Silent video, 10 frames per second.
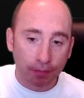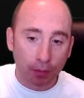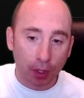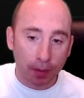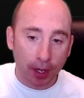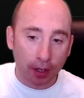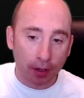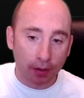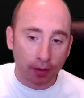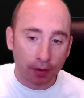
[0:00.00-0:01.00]
Put it back
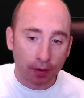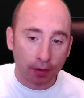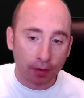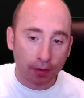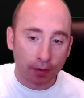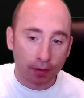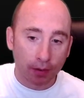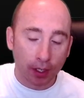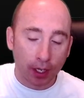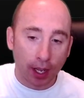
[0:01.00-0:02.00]
on.
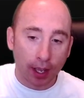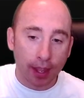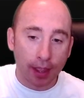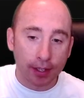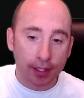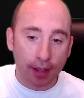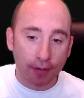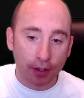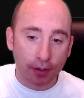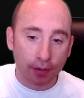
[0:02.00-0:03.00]
And then the 7.